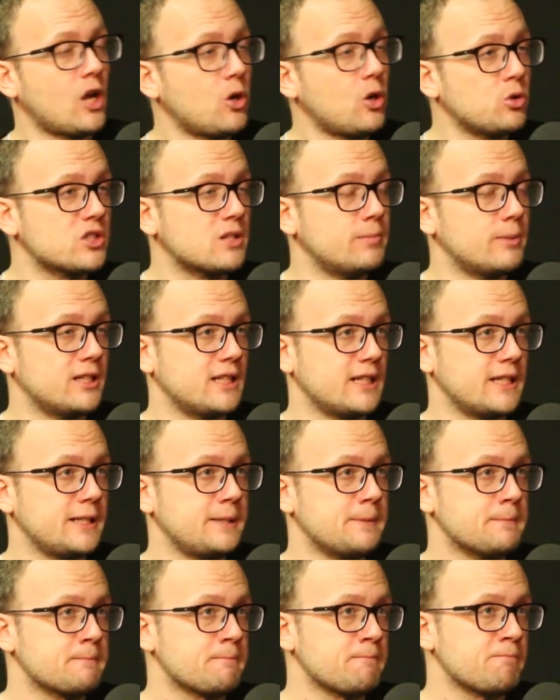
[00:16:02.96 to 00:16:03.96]
And
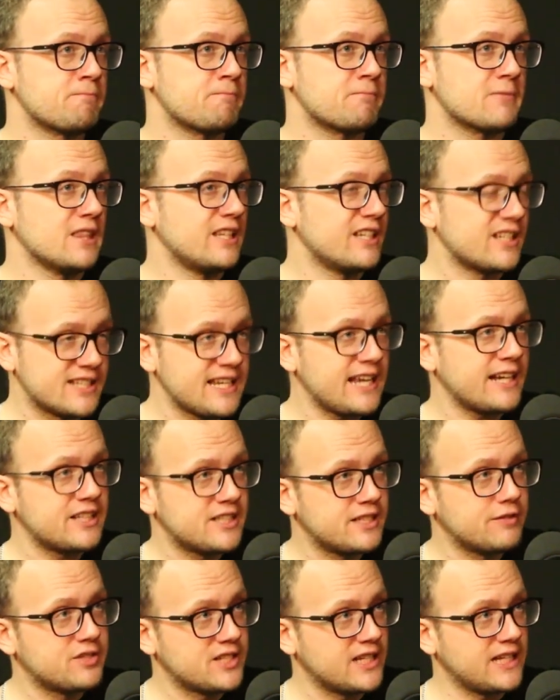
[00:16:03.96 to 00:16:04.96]
ultimately, the
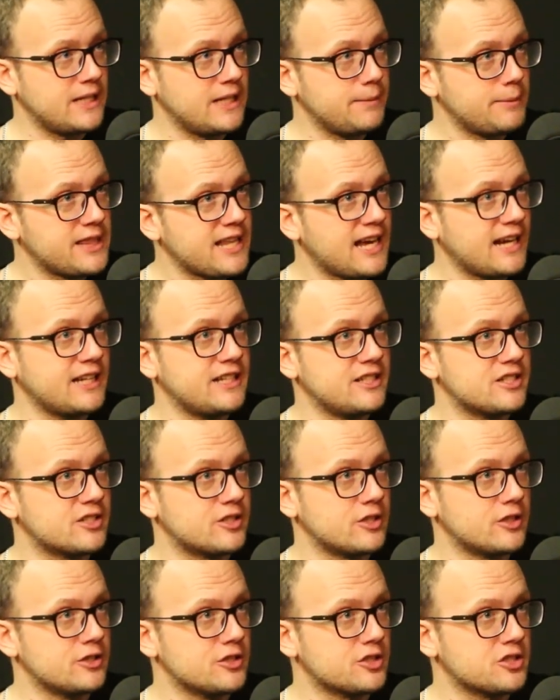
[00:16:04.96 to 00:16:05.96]
executive team in that
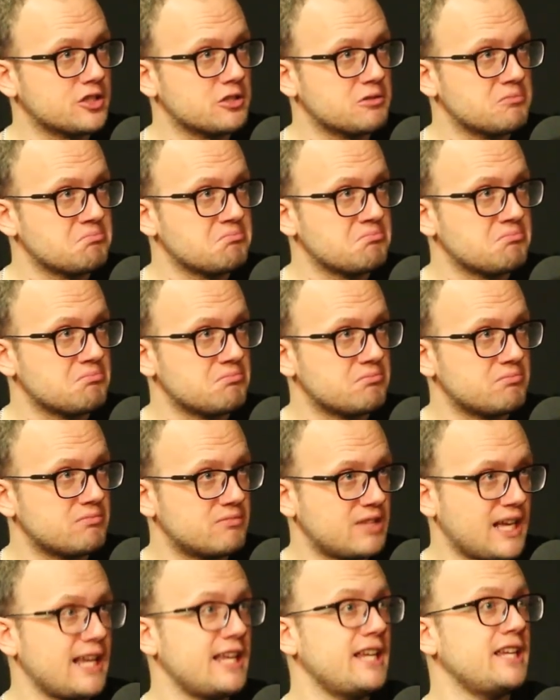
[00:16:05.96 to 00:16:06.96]
instance,
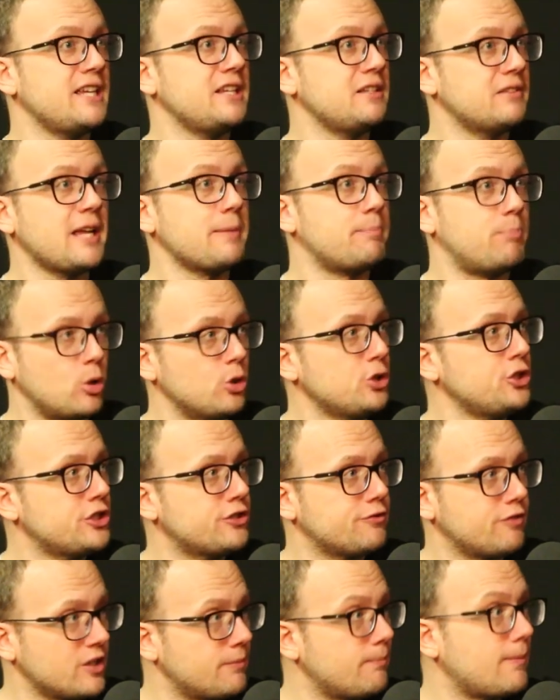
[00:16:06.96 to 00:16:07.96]
they they
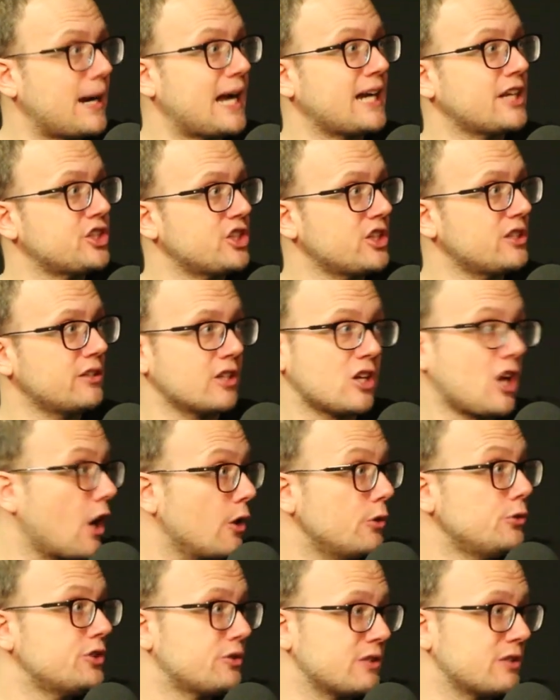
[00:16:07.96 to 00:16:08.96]
pushed for the manager, the
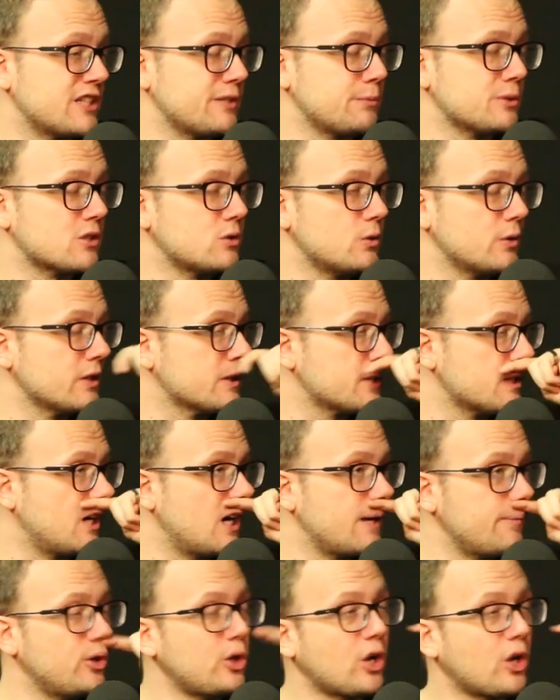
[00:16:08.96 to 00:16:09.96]
coach, as he was called at the
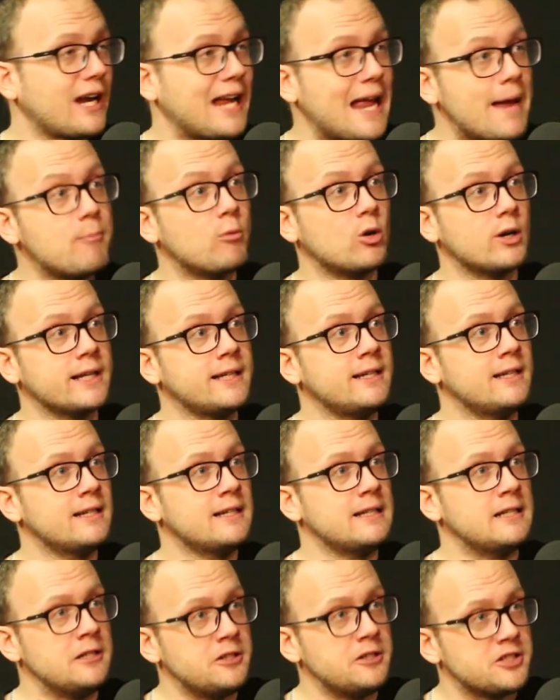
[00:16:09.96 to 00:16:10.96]
time, Unai Emery,
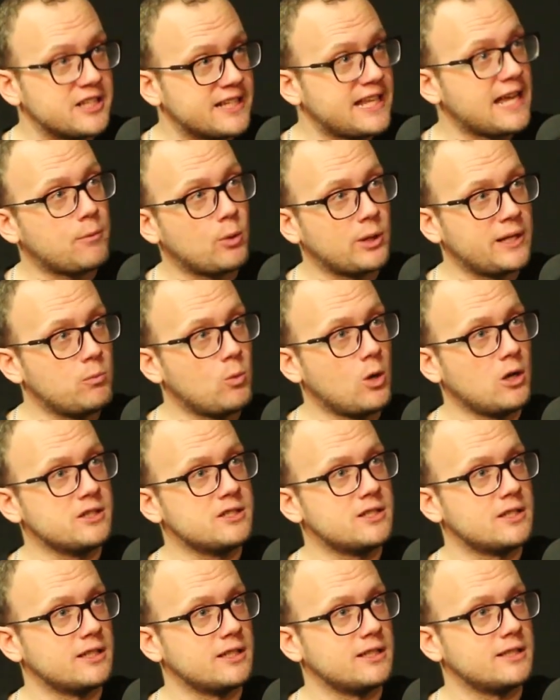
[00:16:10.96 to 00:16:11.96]
to get what he
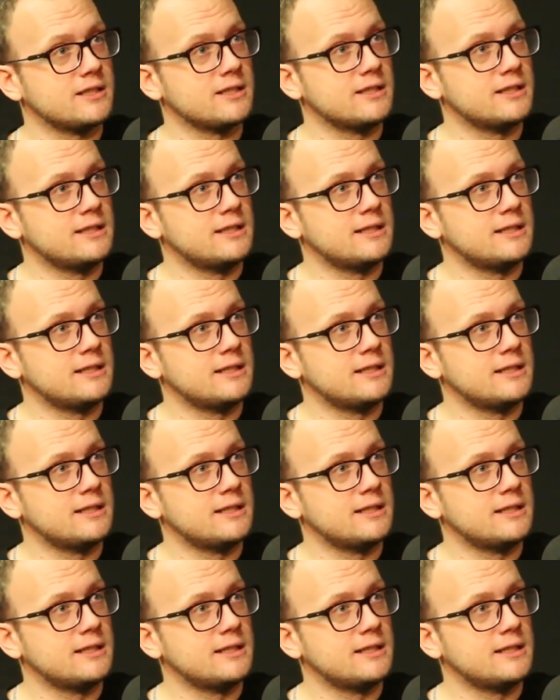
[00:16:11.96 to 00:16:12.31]
wanted.